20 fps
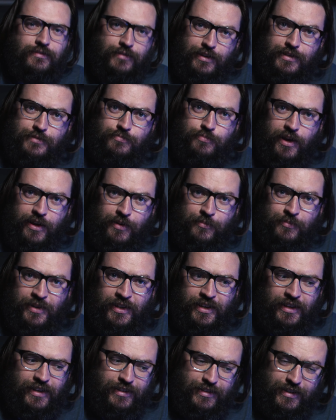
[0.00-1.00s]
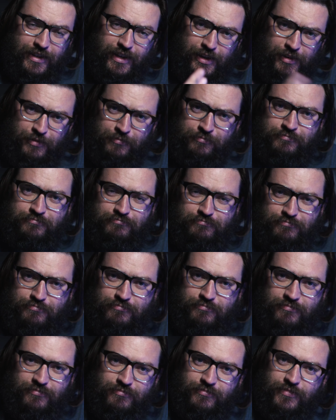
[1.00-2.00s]
It's been a minute.
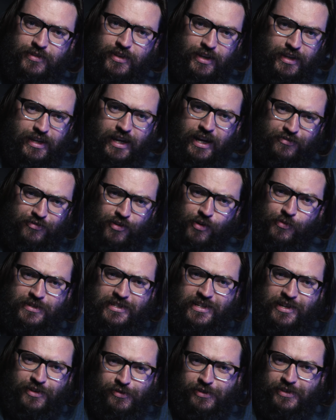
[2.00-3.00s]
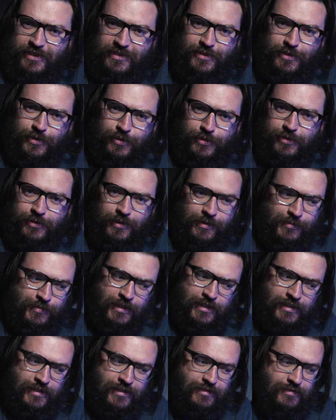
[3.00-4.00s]
You kind of always hear this, don't you? I
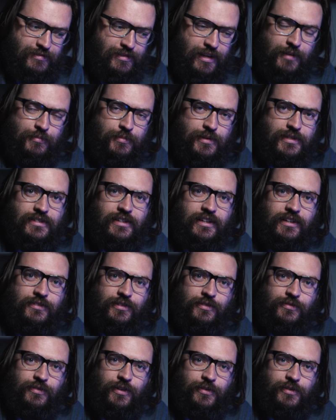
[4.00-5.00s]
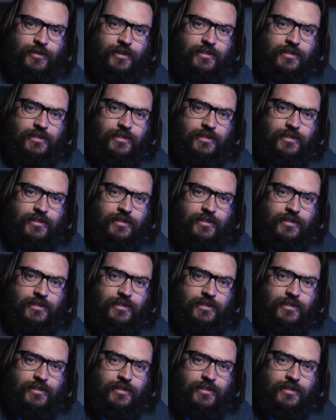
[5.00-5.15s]
mean, I'd be sick of it if I were you